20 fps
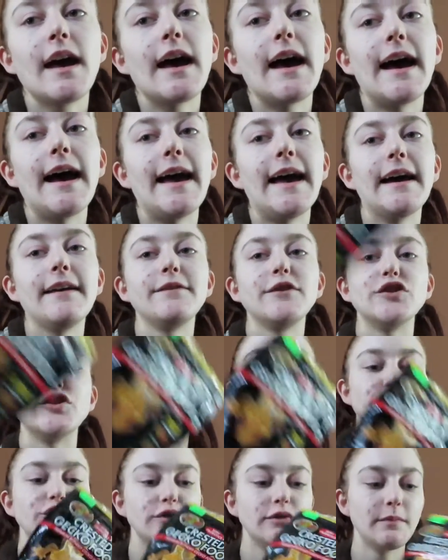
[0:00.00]
I have the
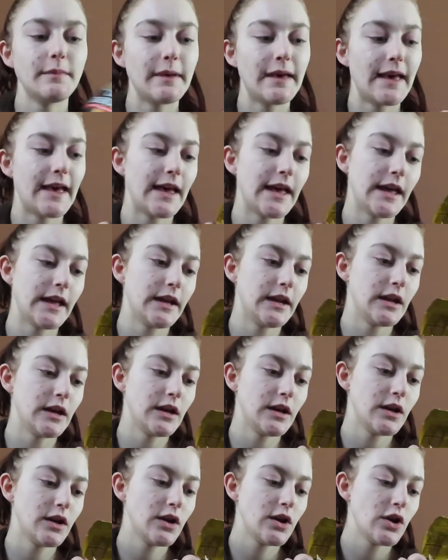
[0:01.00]
Zoomed,
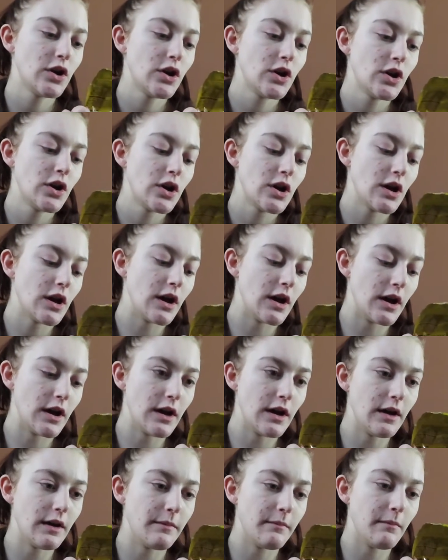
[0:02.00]

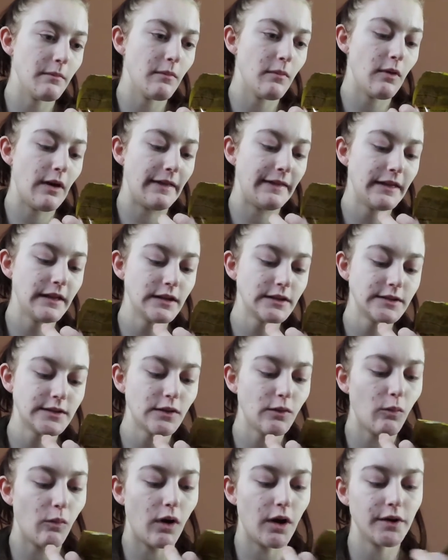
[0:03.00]
I think it's
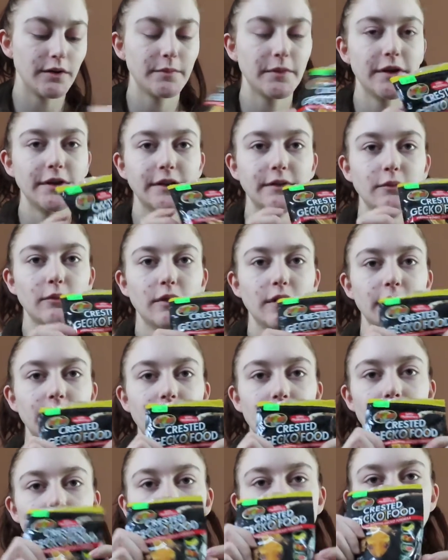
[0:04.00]
the watermelon one.
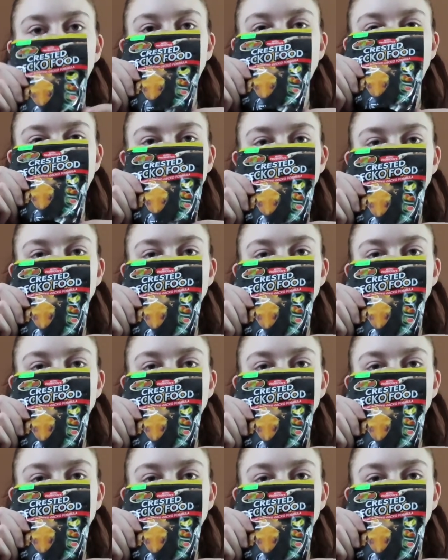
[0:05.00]
Yeah, this